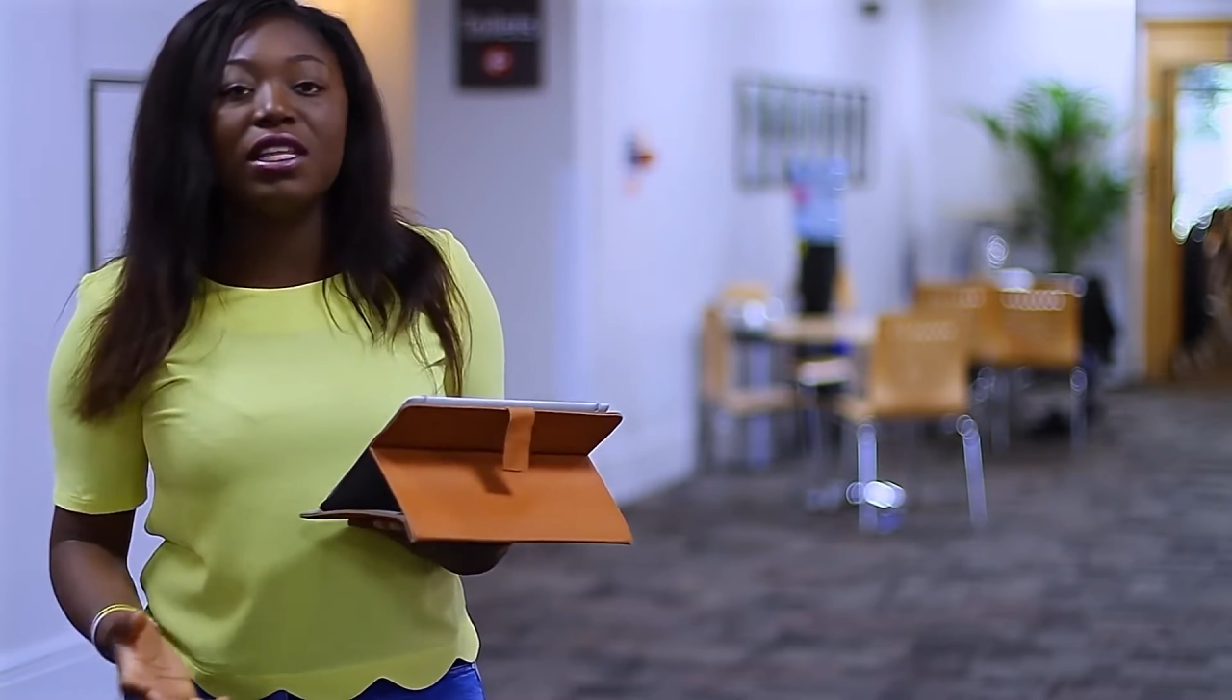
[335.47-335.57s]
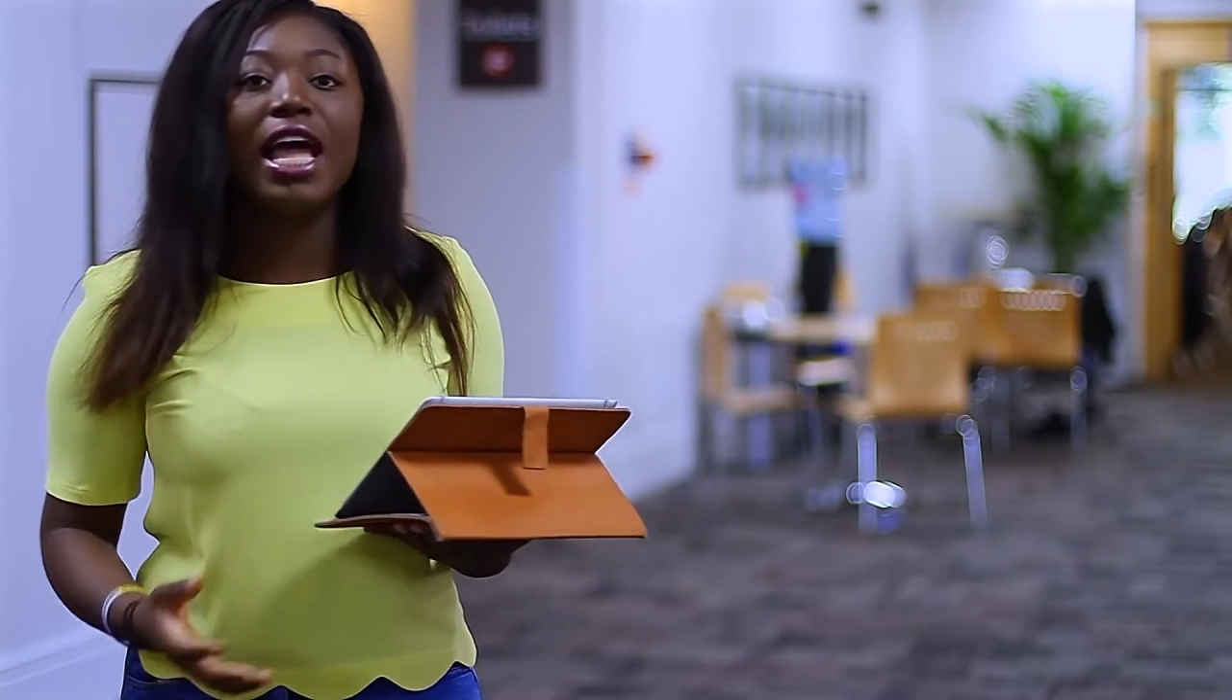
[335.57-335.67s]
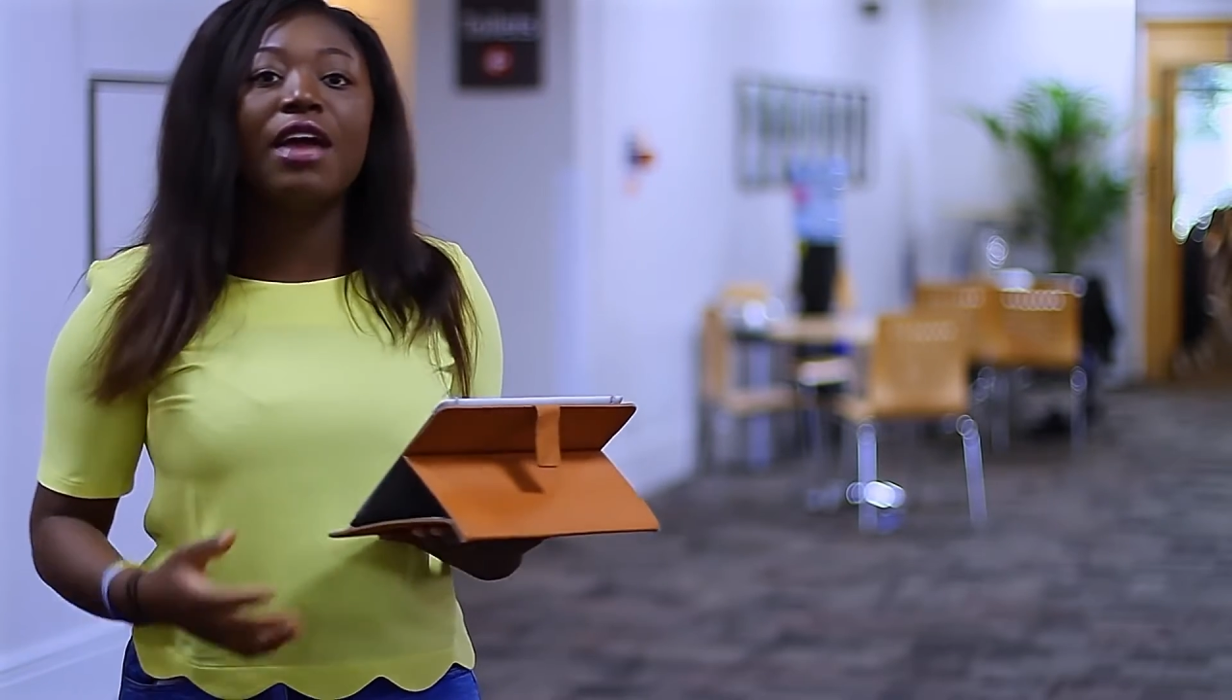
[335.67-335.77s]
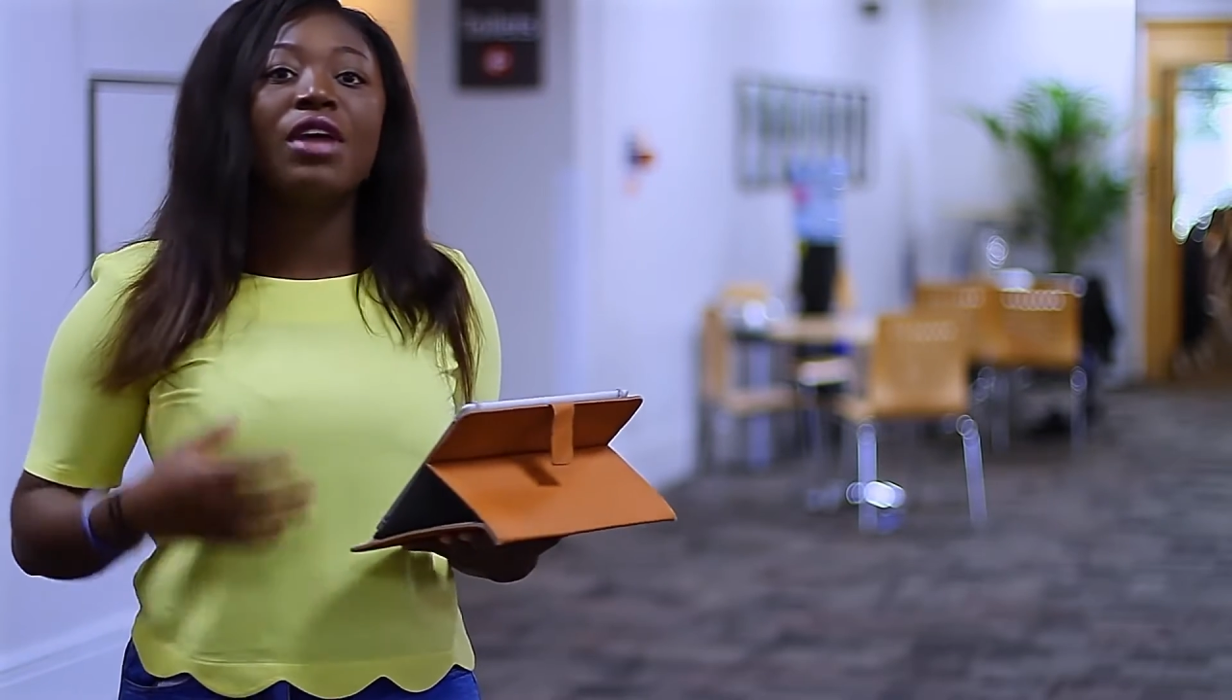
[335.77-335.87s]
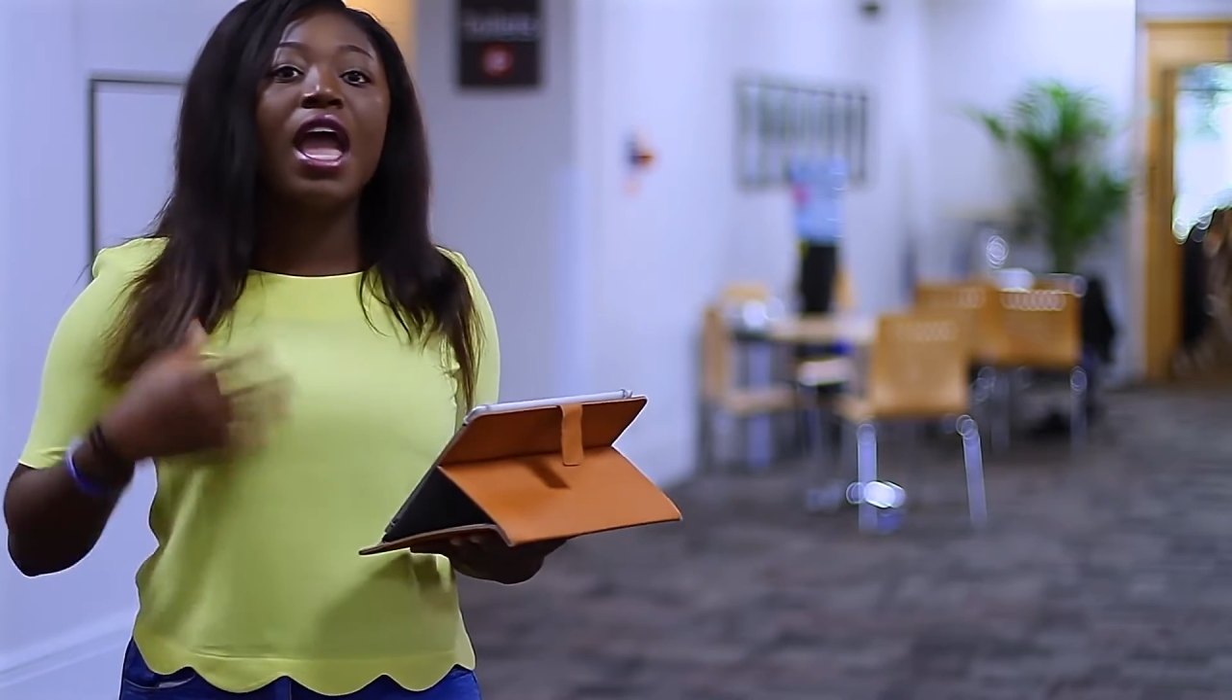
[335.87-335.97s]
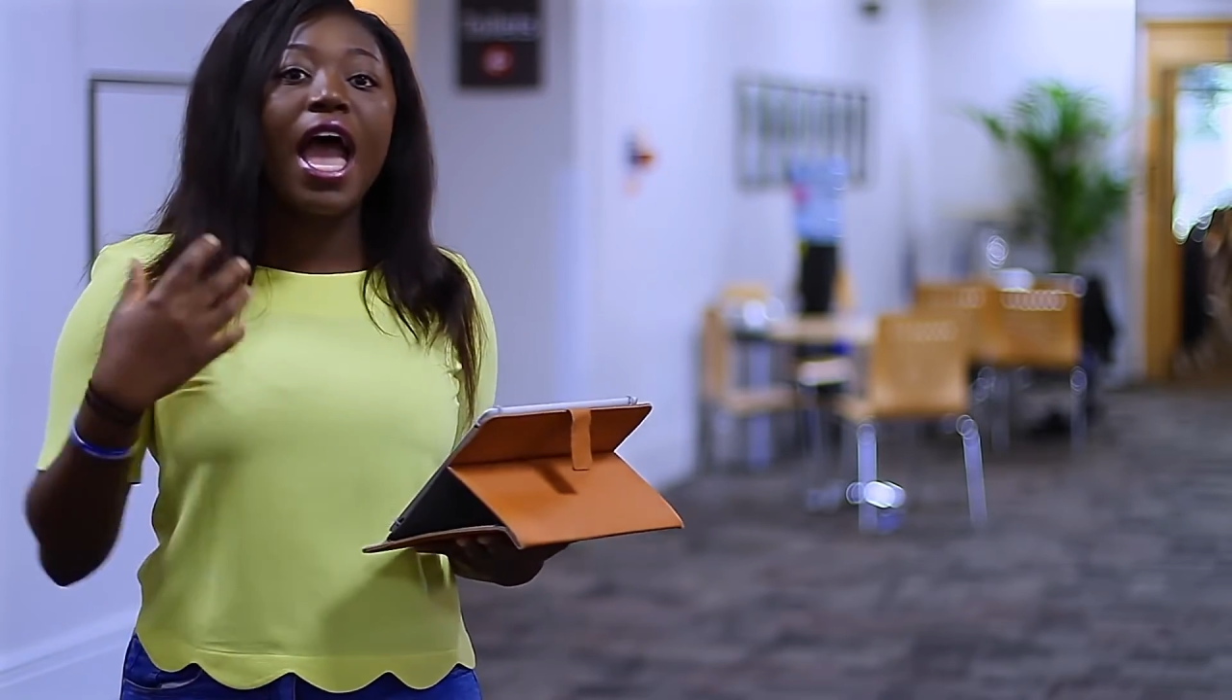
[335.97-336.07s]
life,